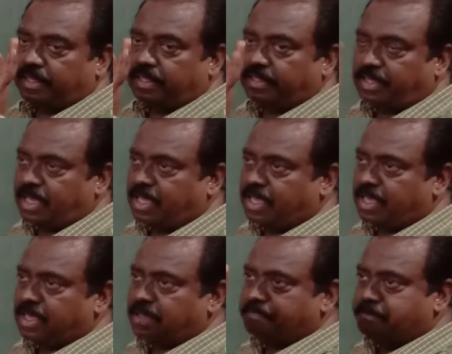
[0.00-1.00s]

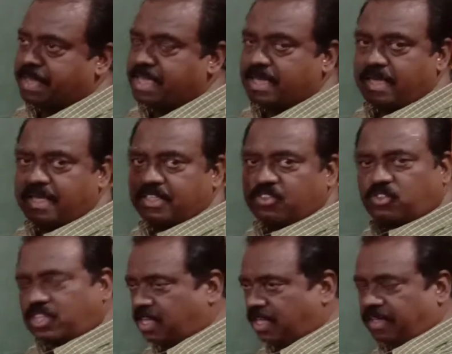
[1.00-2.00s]
A, B,
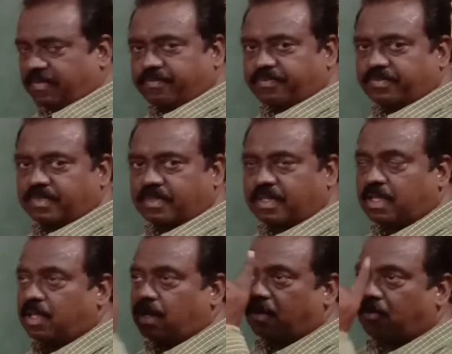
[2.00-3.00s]
C.
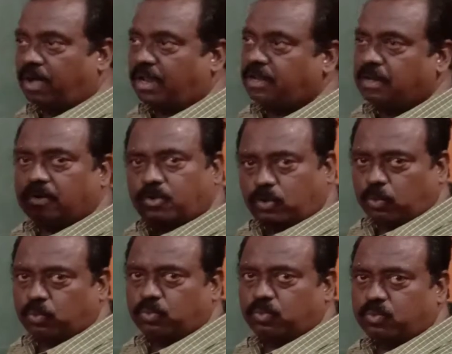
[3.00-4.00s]
1,
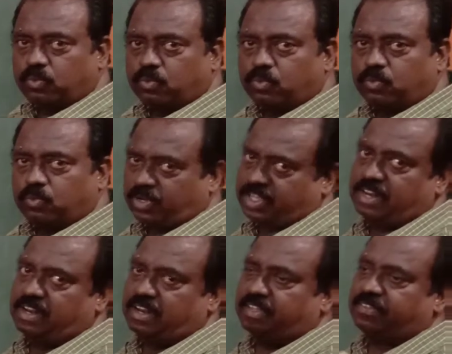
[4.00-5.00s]
2.
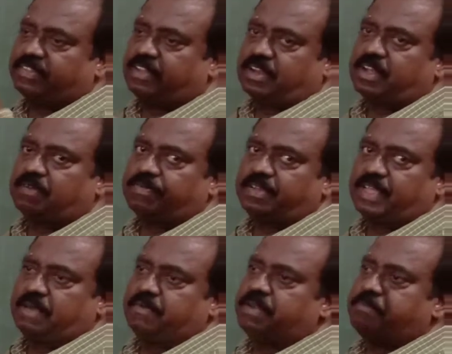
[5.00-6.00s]
Okay, set of
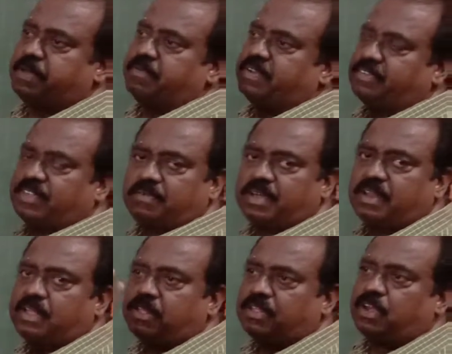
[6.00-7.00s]
A1, B1,
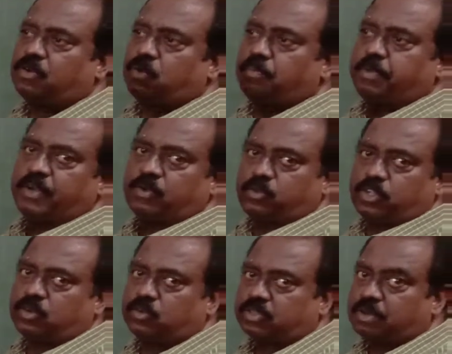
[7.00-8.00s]
C1, A2, B2,
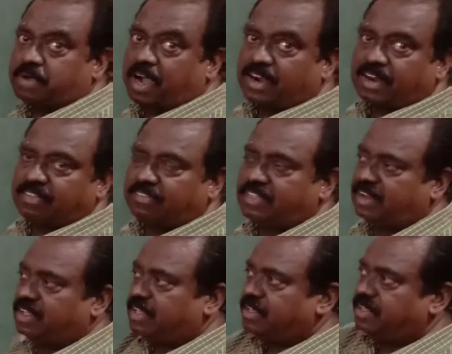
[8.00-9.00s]
C2. Some order is
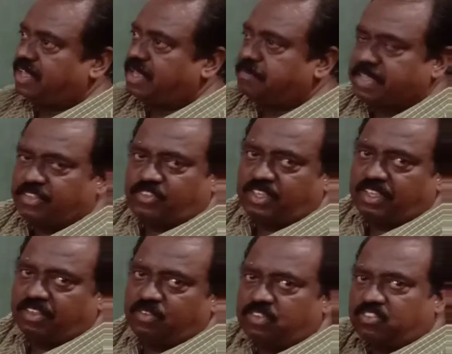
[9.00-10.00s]
there. A, B,
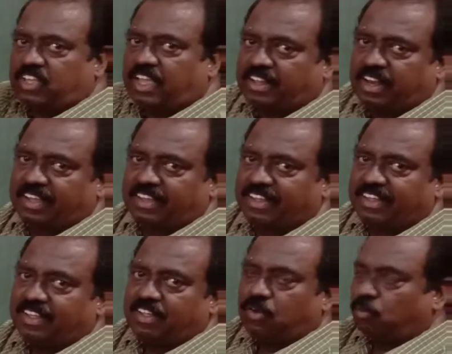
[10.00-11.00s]
C.
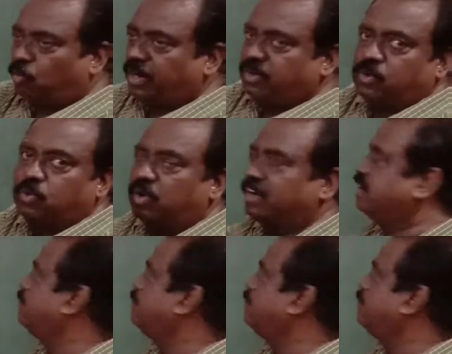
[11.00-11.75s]
Cyclic. 1 to 1.